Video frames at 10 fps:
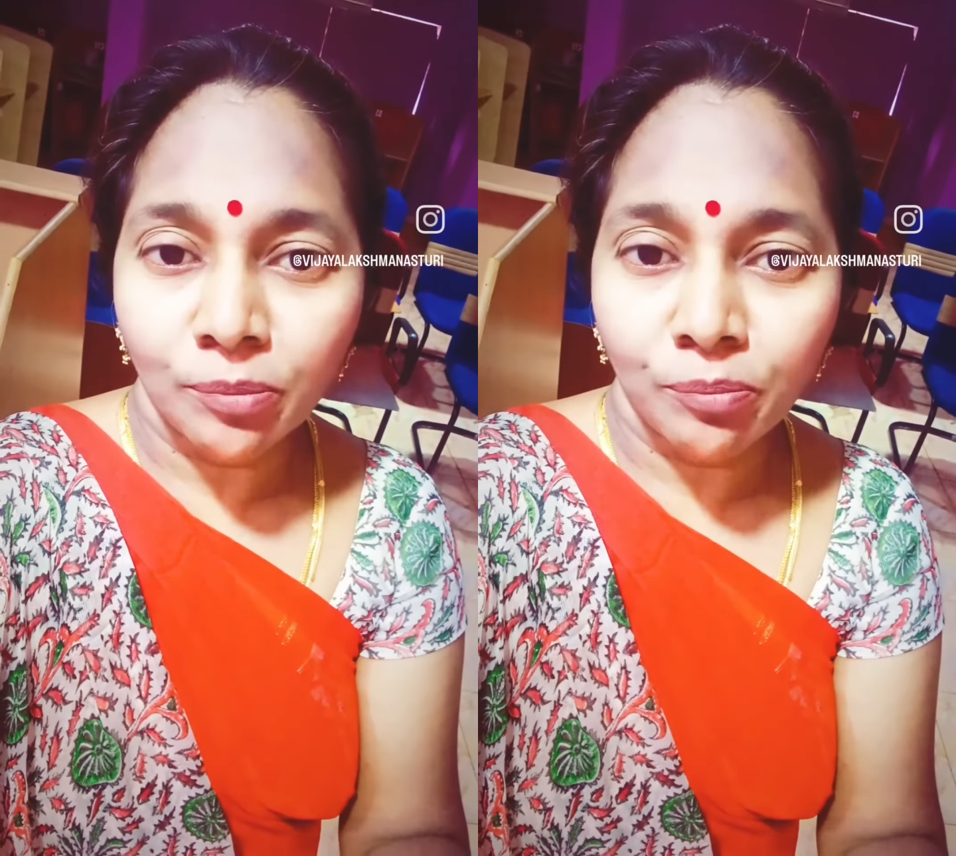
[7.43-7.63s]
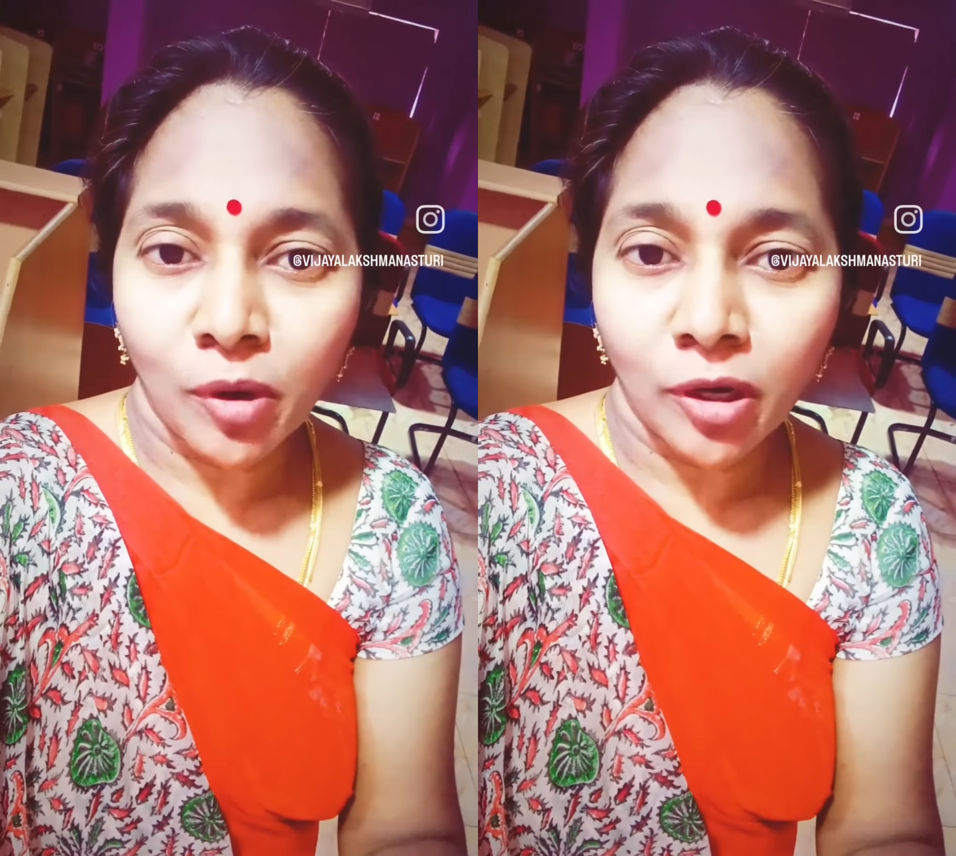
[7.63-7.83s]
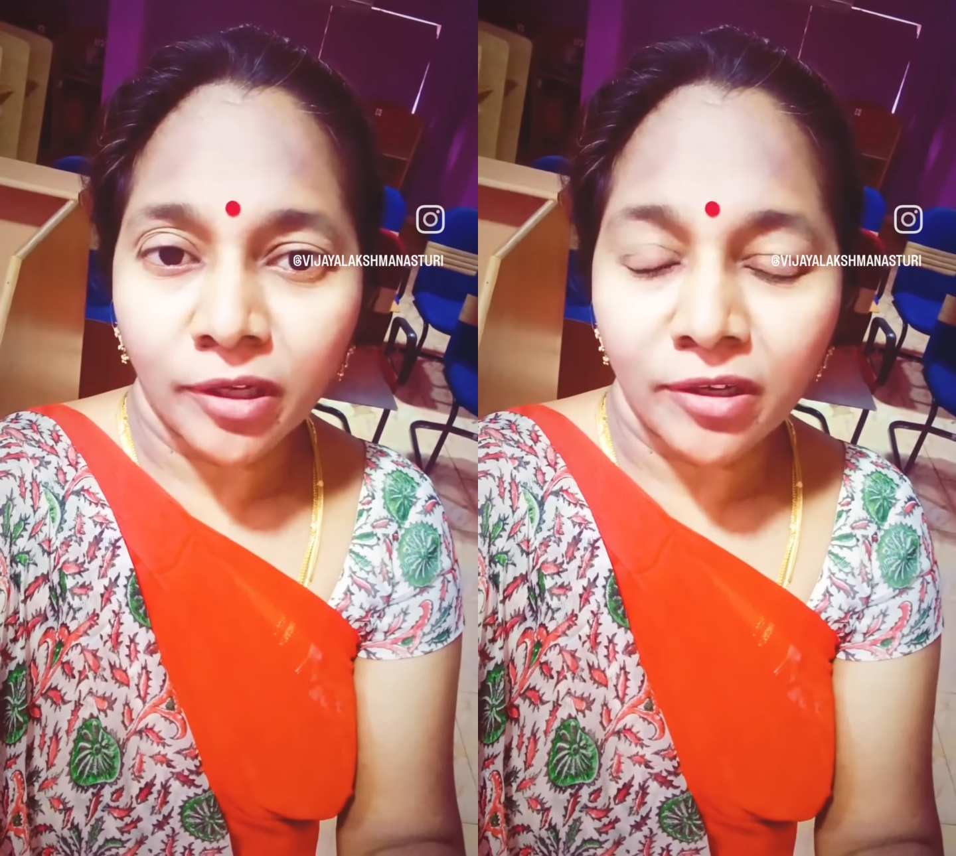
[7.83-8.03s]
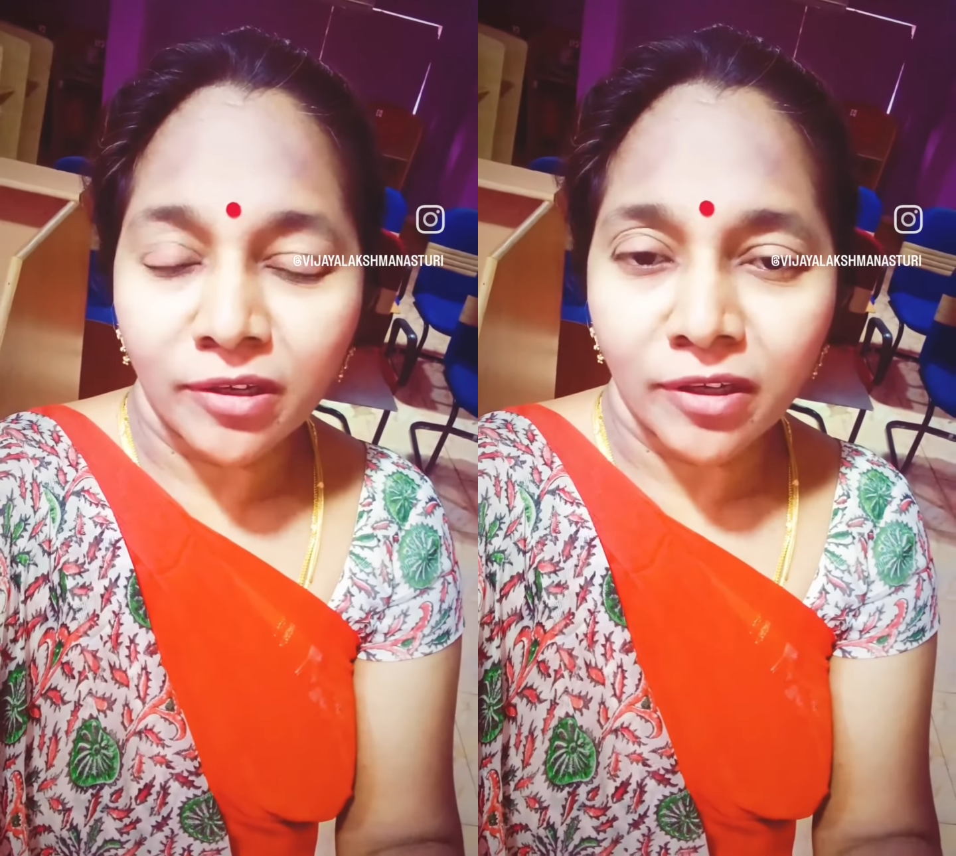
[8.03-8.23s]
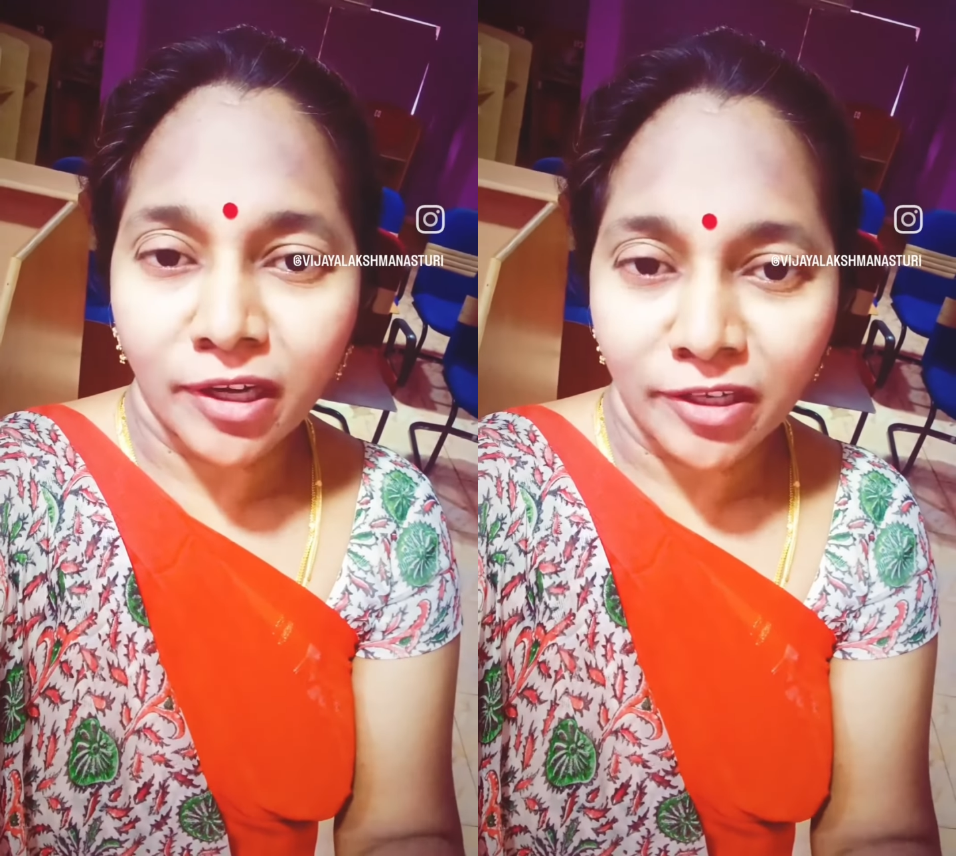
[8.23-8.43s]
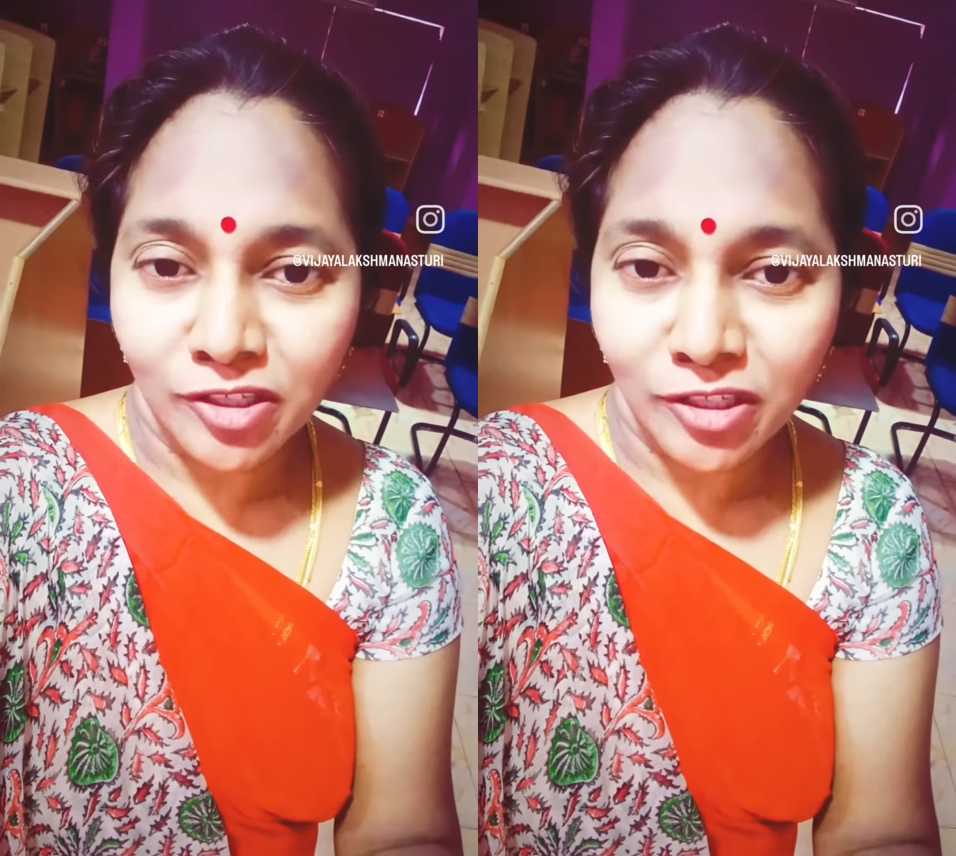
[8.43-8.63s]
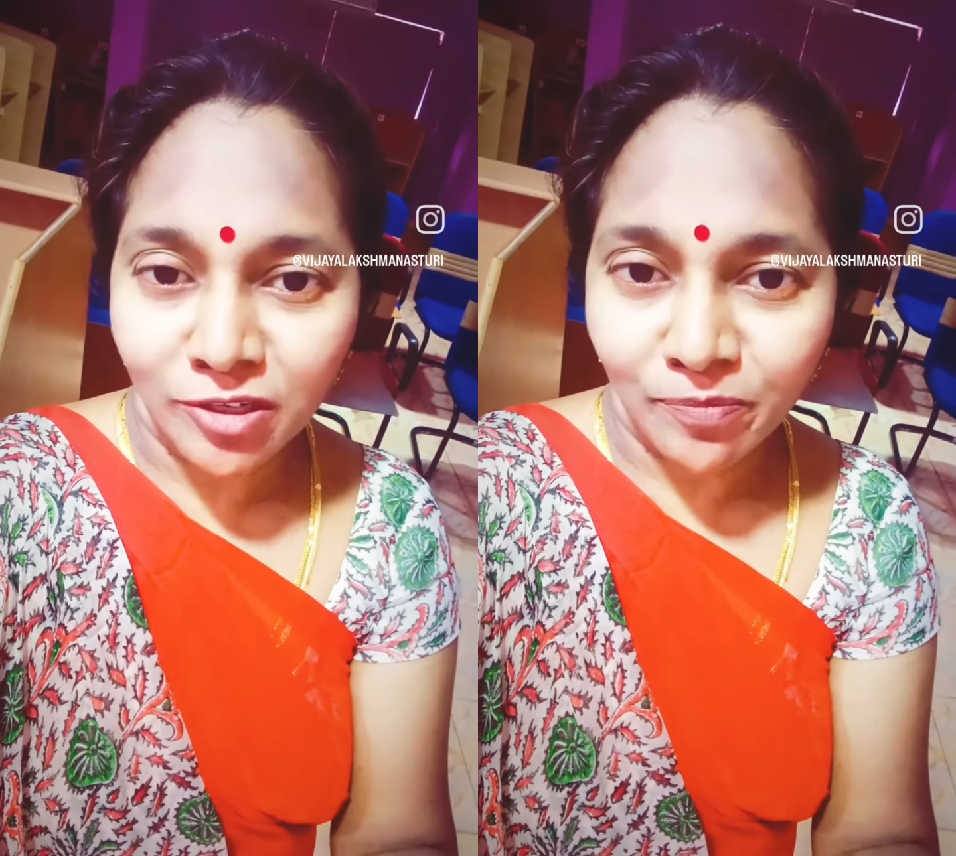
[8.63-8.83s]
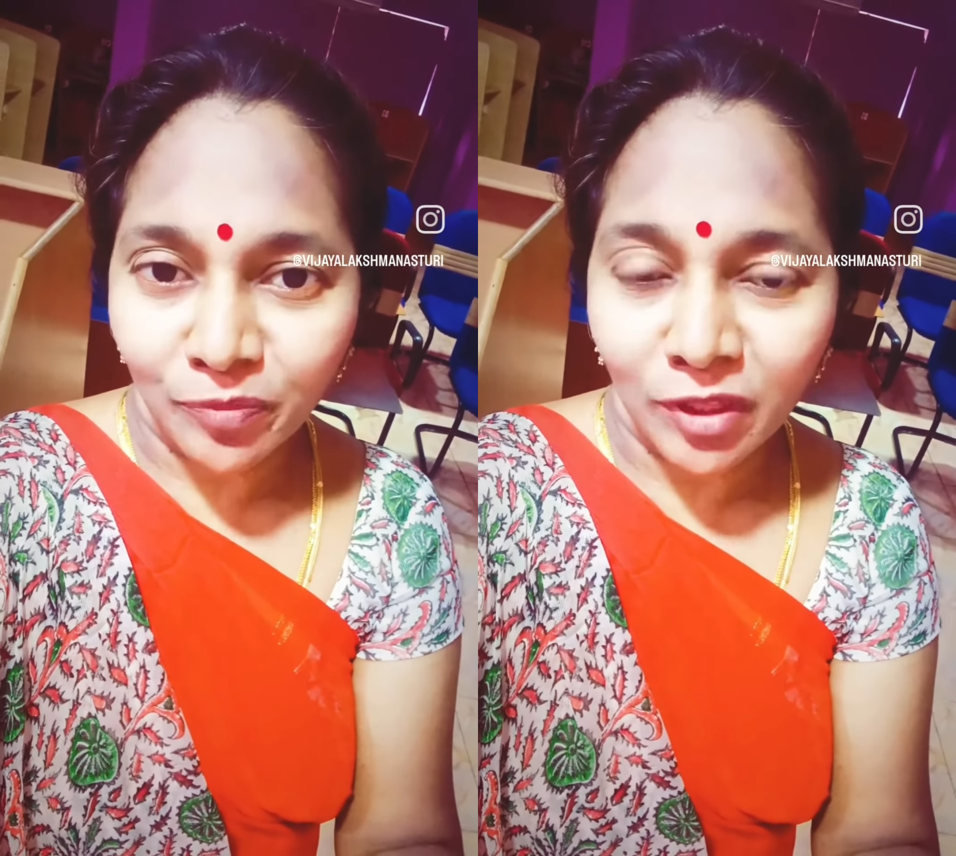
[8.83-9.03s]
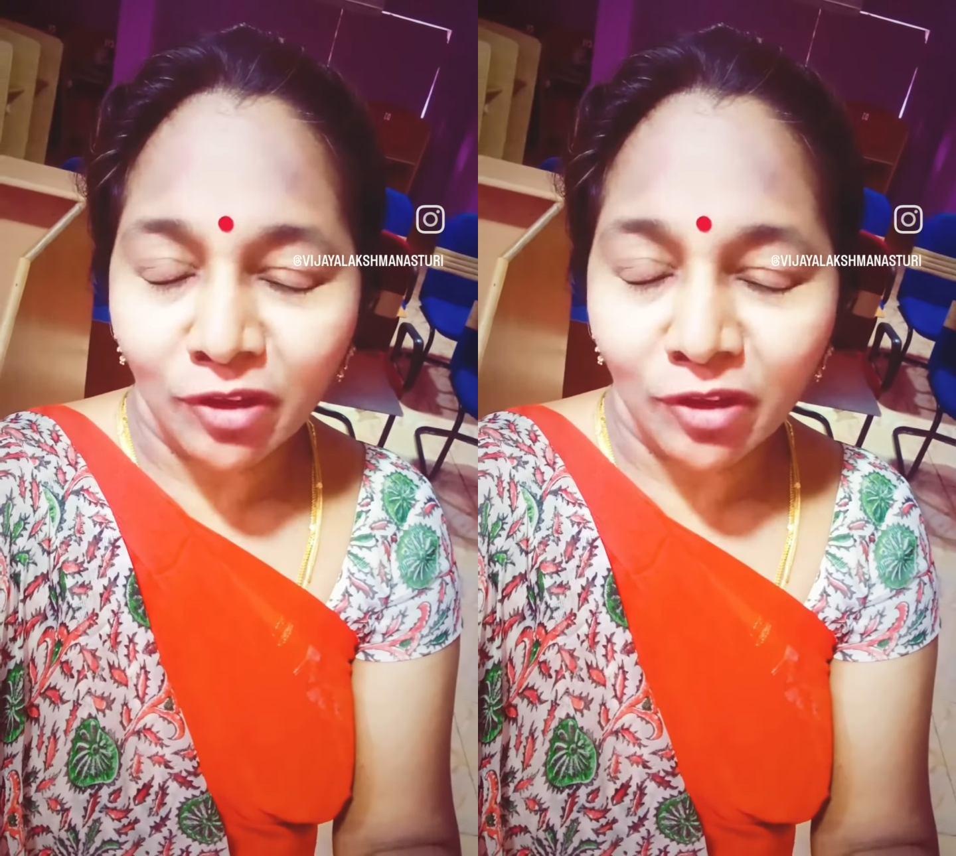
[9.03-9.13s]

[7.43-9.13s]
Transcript: important condition,